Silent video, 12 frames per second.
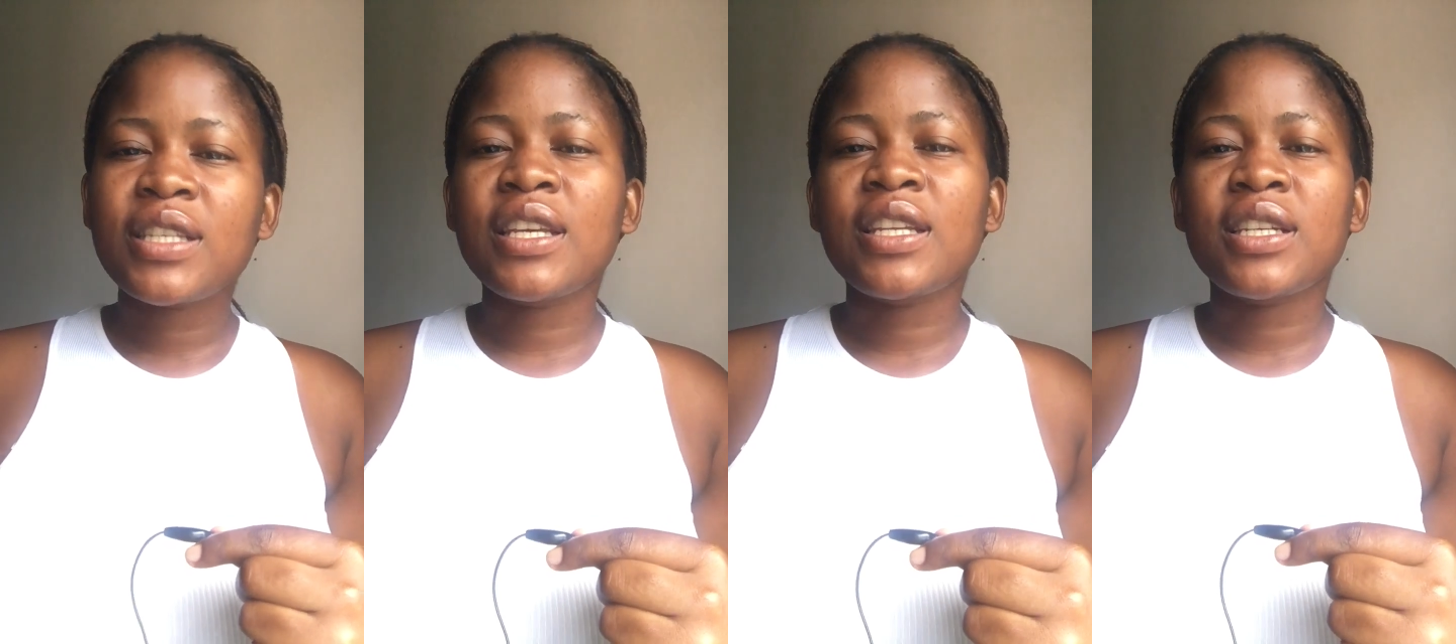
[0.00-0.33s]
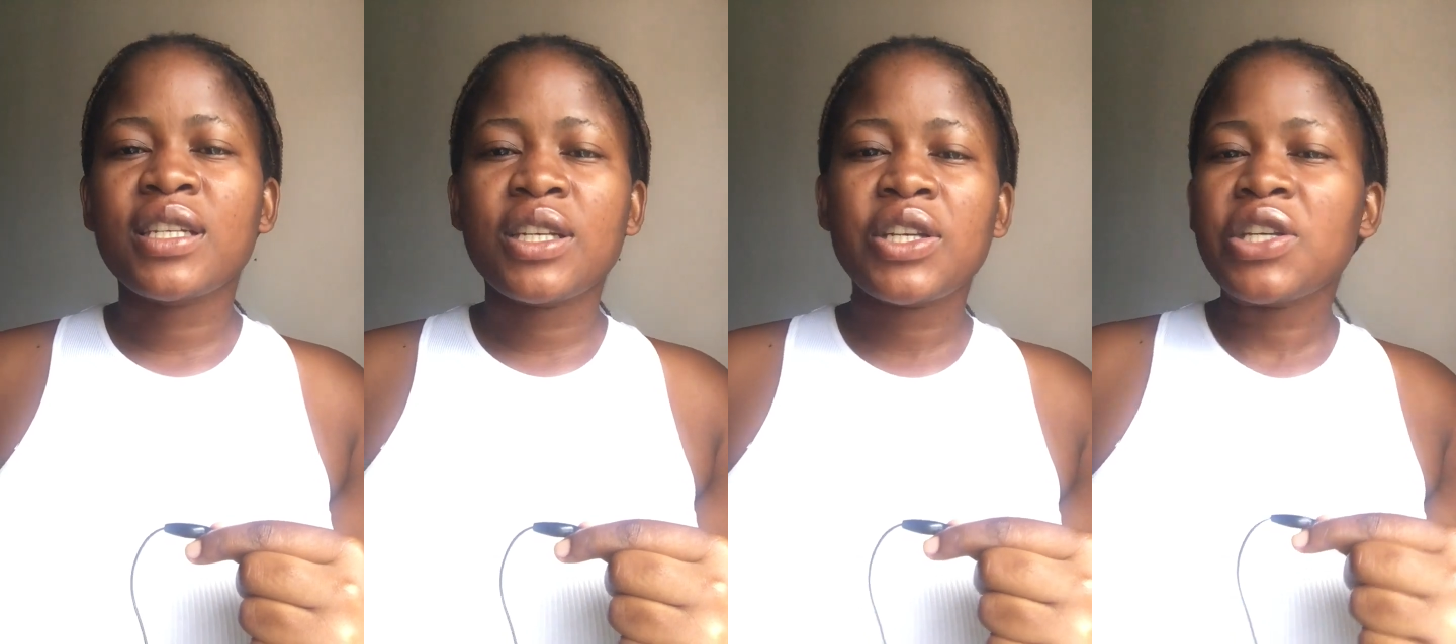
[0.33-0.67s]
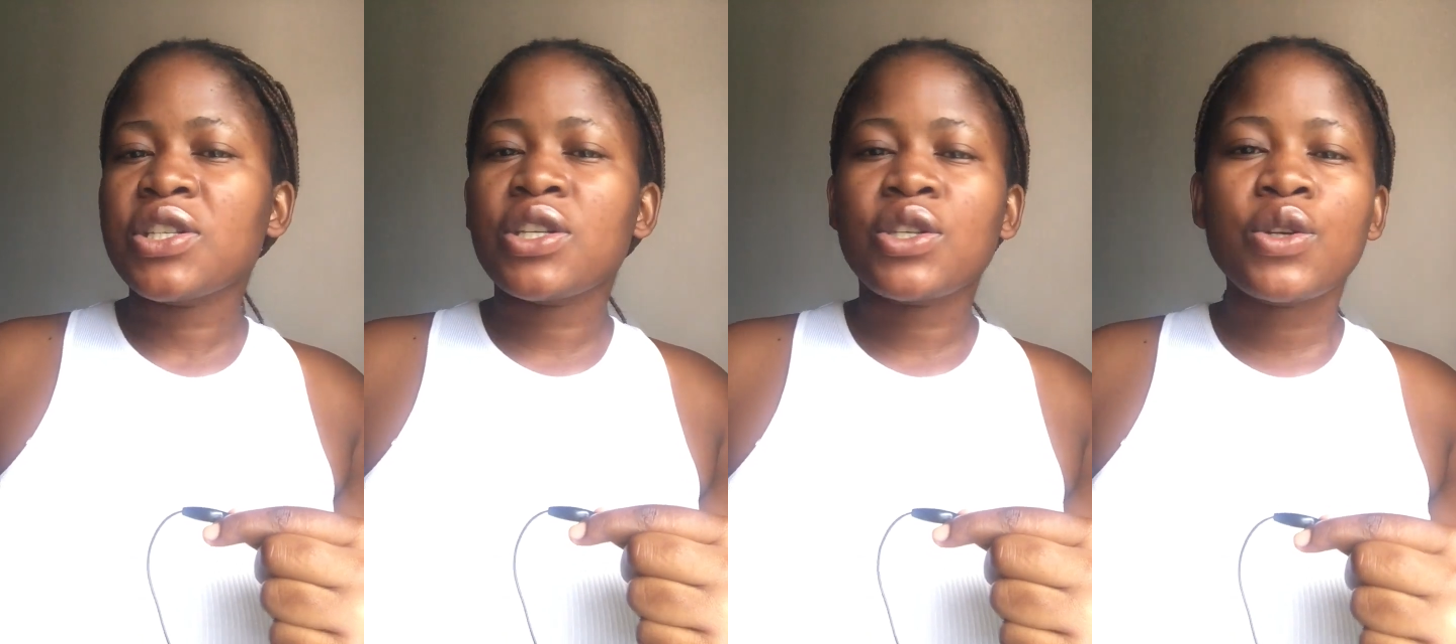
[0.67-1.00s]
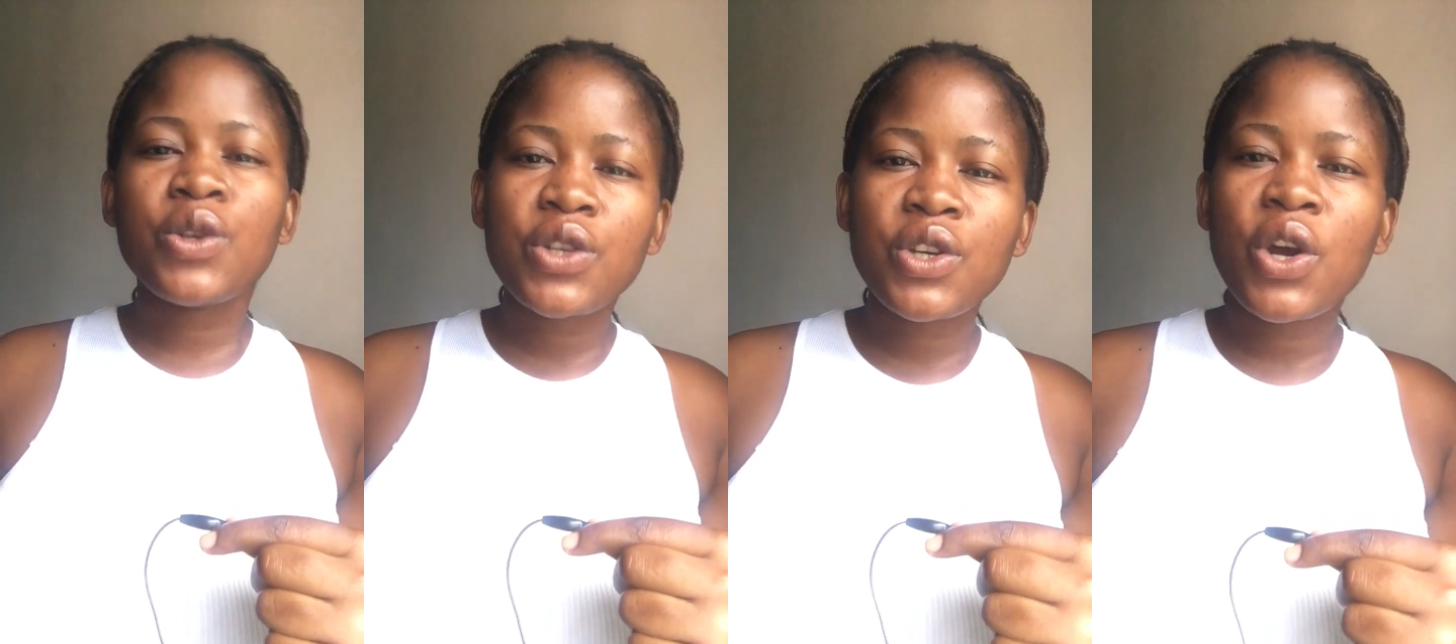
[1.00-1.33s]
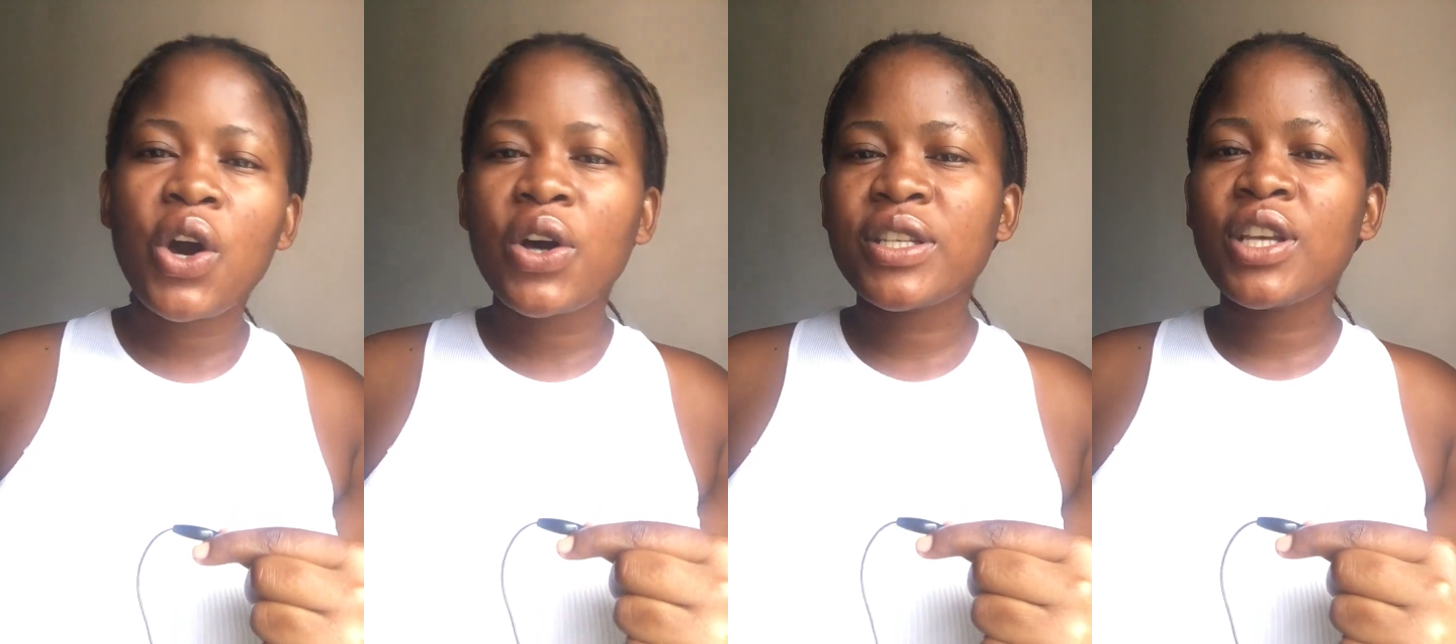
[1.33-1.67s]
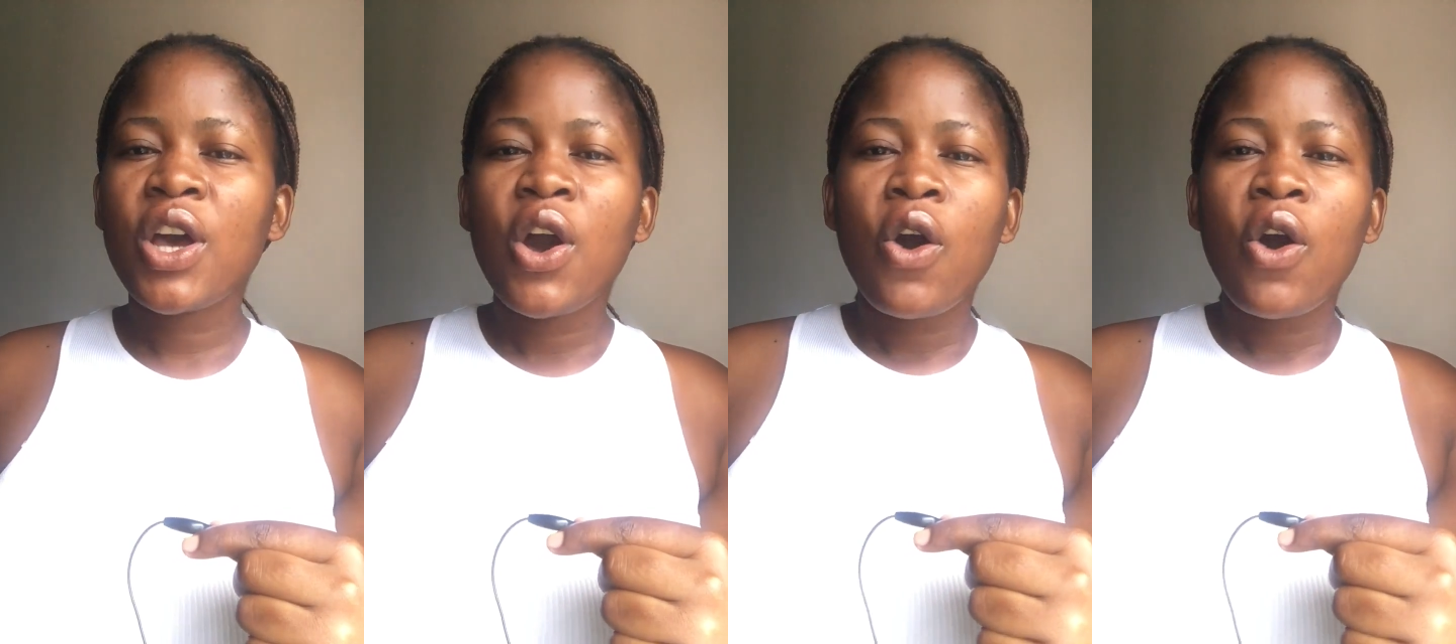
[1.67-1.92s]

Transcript: in certain institutions,